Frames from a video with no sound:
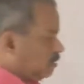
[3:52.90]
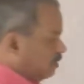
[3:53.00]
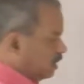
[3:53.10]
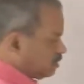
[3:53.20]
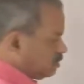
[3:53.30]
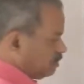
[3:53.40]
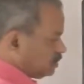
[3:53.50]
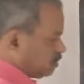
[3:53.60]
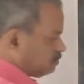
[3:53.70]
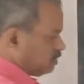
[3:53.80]
what is the measure
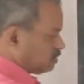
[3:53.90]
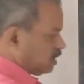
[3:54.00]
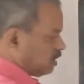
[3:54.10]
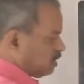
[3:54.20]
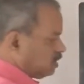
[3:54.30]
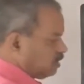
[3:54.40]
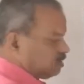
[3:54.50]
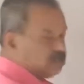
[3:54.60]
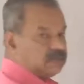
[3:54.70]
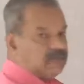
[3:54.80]
of this angle?
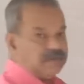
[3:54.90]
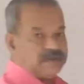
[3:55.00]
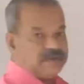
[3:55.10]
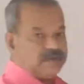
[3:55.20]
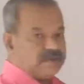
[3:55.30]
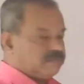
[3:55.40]
90.